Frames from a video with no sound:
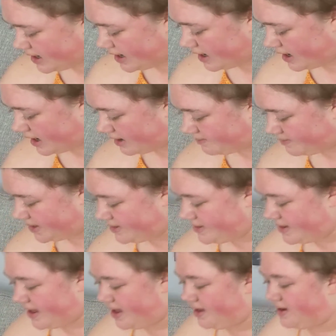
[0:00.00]

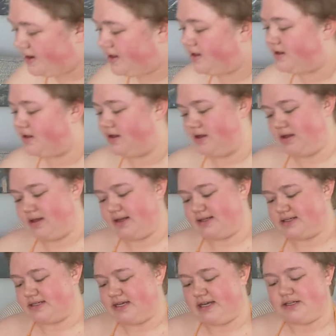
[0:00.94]
And then
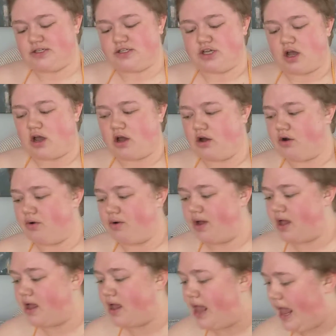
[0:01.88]
let's see. So
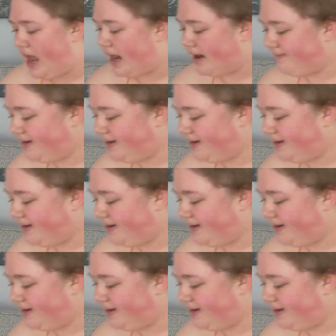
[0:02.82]
I